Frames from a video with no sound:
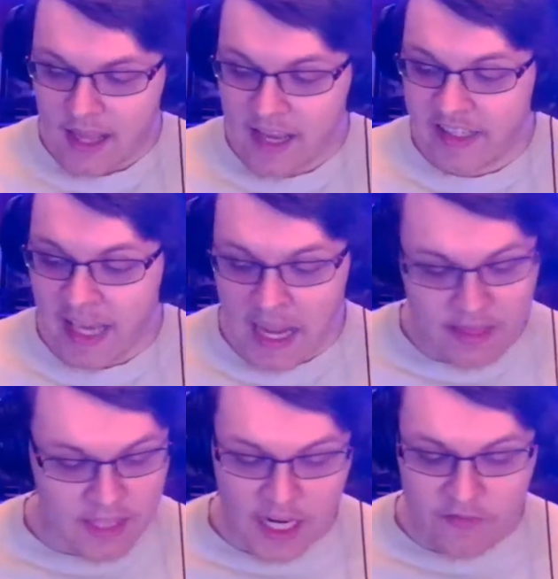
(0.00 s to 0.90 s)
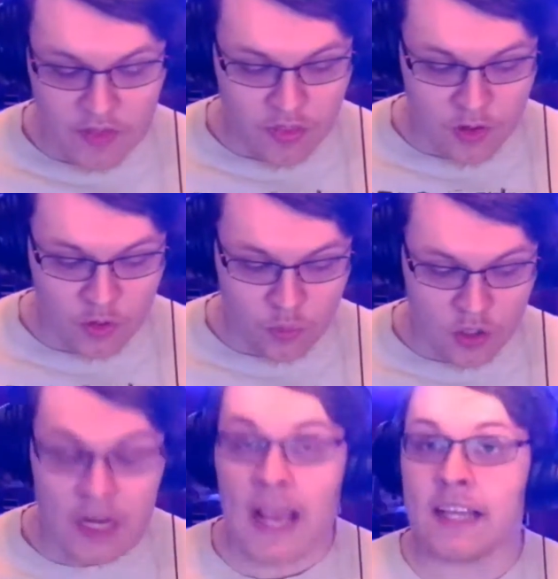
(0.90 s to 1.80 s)
I can't think of a third
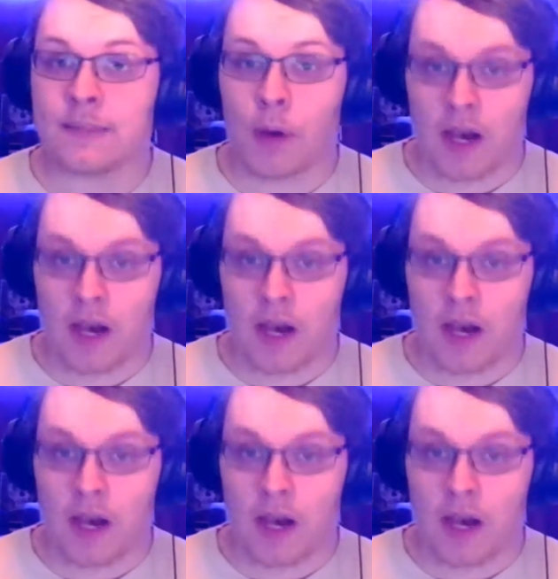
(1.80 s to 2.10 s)
word as